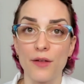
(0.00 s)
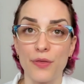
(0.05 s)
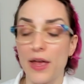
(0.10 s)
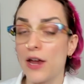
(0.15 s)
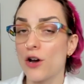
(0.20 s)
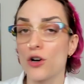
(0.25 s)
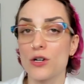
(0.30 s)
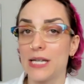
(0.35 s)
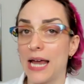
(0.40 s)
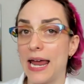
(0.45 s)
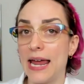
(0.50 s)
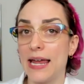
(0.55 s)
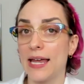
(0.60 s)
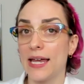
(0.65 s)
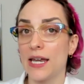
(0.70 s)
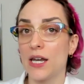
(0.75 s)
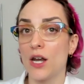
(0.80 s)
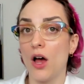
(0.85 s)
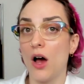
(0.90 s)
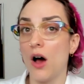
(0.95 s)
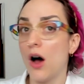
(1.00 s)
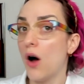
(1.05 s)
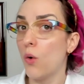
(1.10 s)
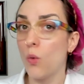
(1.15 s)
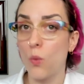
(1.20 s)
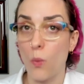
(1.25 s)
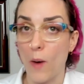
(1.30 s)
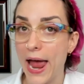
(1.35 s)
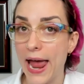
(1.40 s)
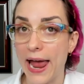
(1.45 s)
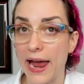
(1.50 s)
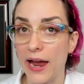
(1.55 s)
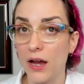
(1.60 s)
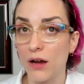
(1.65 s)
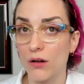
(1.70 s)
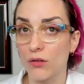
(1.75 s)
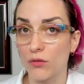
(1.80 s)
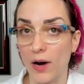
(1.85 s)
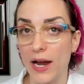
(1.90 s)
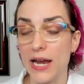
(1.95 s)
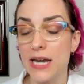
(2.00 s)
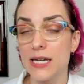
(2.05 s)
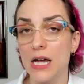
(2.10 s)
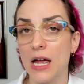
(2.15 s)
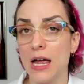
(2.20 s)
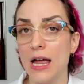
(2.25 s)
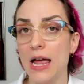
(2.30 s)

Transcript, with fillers: they are taken away, right?